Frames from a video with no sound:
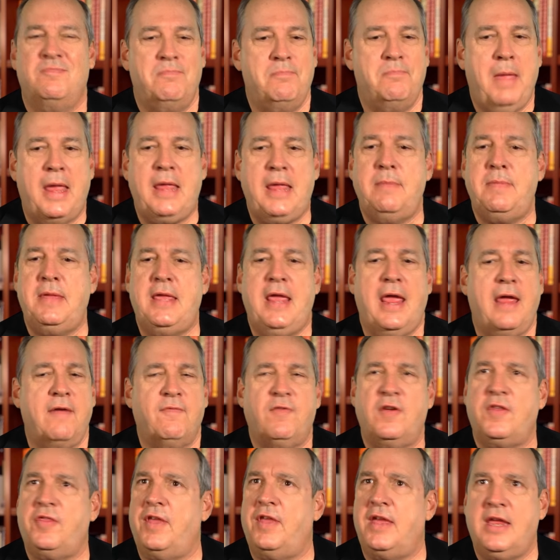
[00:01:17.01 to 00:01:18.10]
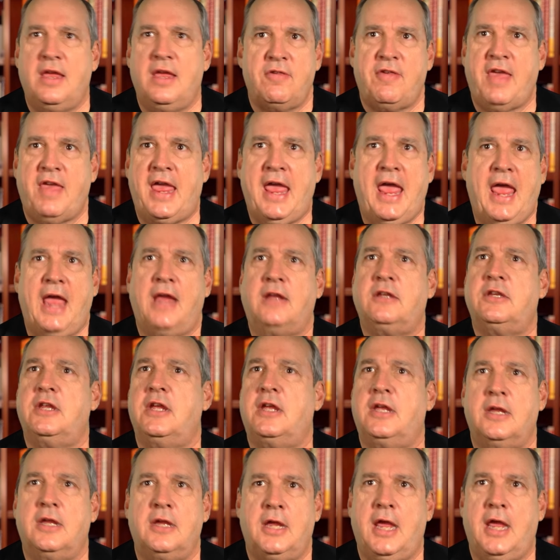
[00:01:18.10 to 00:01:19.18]
maybe everything is
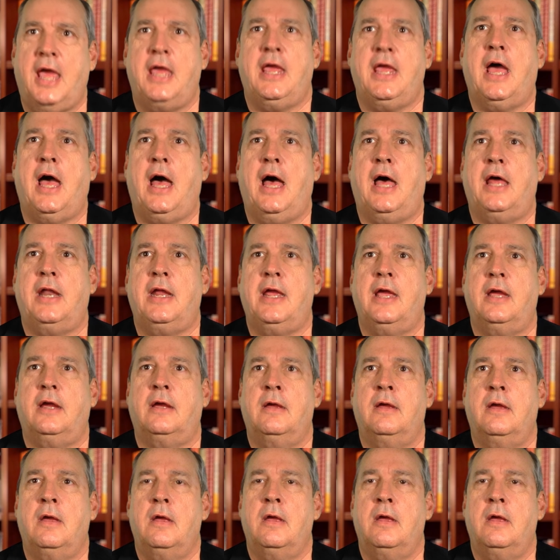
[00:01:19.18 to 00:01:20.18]
hectic and chaotic,